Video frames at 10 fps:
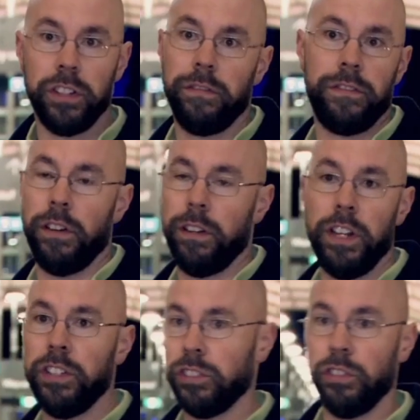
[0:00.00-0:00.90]
it for at
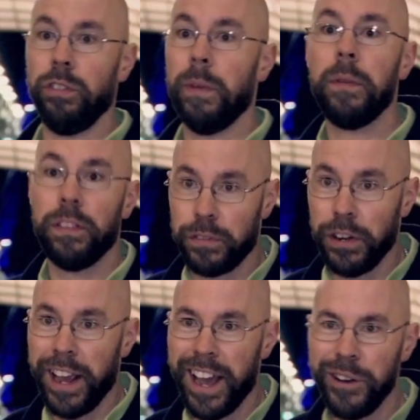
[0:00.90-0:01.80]
least 2, maybe
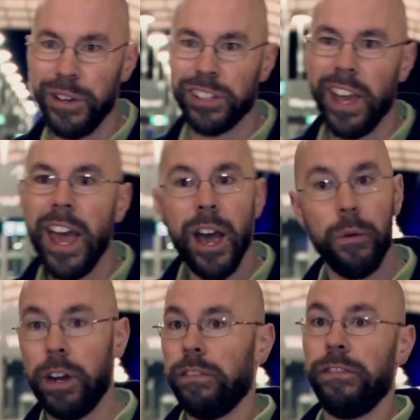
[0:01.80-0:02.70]
3 hours.
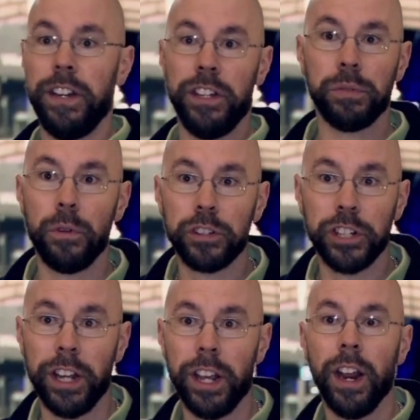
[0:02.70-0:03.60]
When I finished
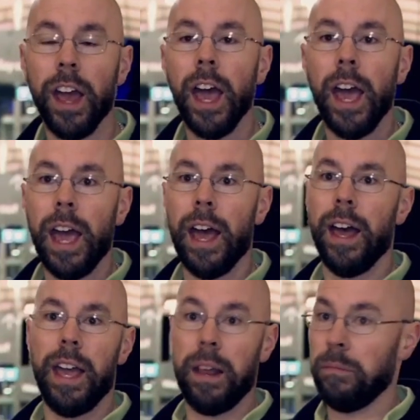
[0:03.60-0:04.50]
watching it
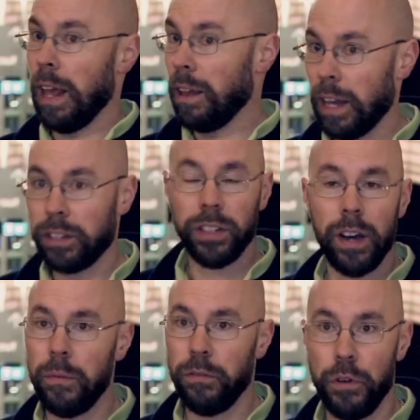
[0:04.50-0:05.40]
and that
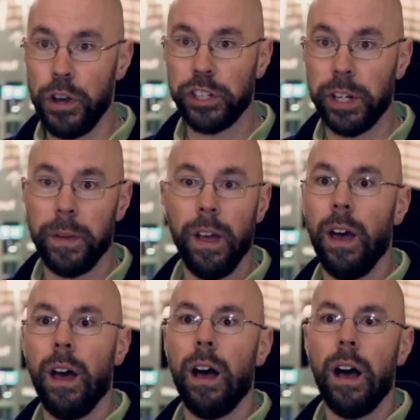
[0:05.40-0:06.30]
time of worship,
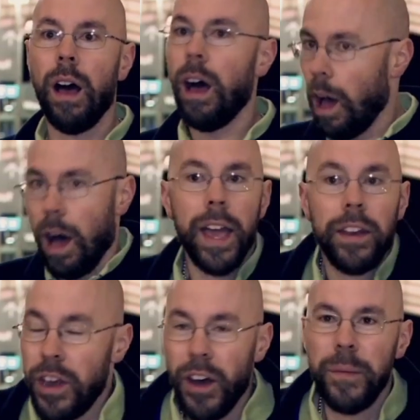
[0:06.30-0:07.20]
I had
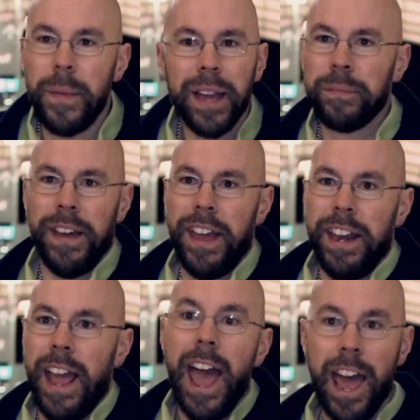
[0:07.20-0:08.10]
no back pain
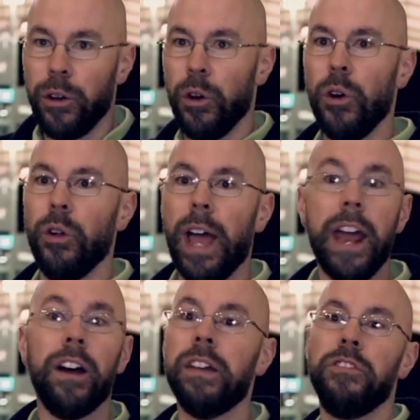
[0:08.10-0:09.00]
at all. And
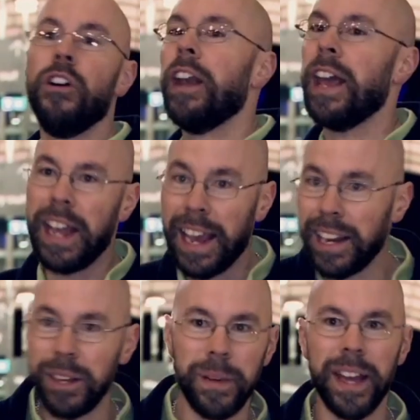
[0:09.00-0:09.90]
I have not had
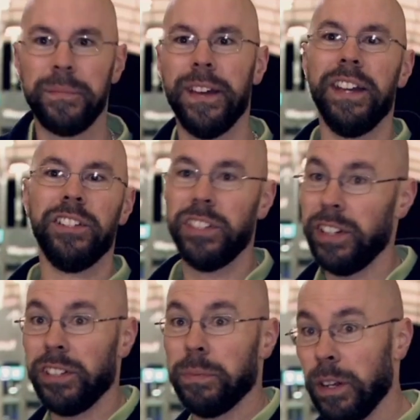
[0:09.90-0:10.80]
any back pain
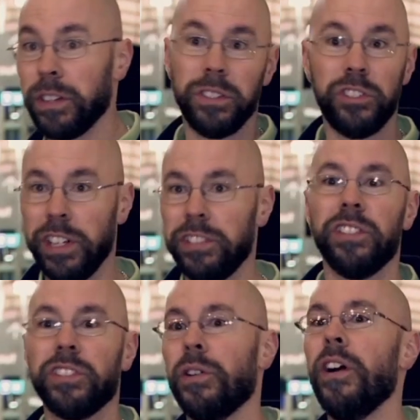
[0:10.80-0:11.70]
since, because Jesus
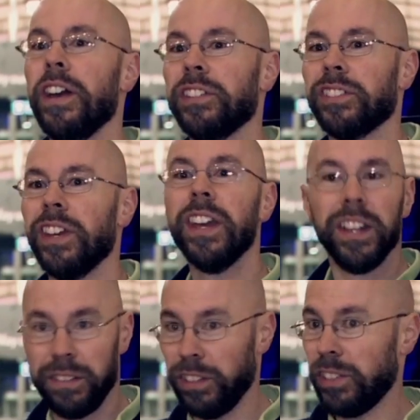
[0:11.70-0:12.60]
Christ,
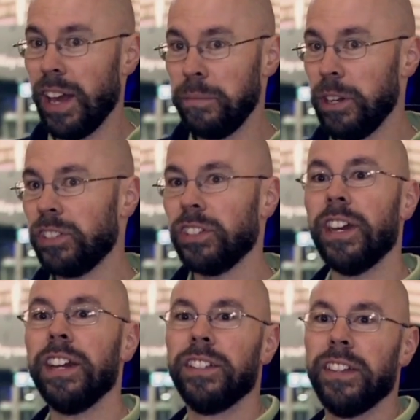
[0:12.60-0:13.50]
the same
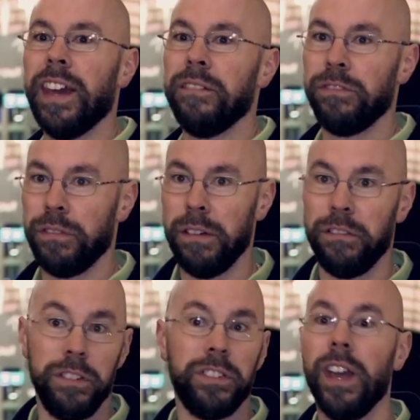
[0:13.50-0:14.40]
yesterday, today and forever,
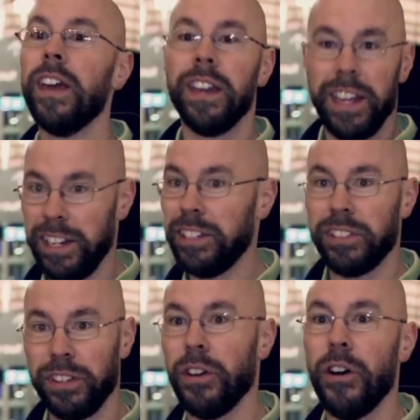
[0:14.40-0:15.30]
He's
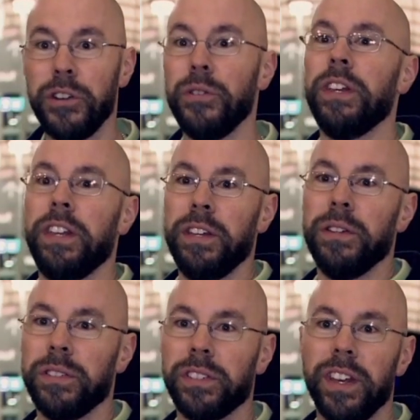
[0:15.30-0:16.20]
the God who
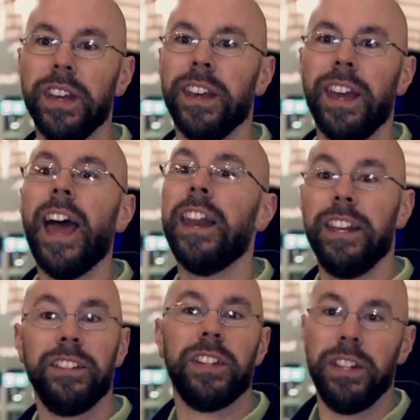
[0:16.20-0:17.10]
heals, and He
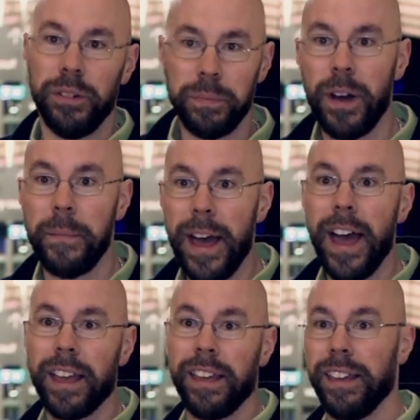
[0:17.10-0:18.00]
has healed my back.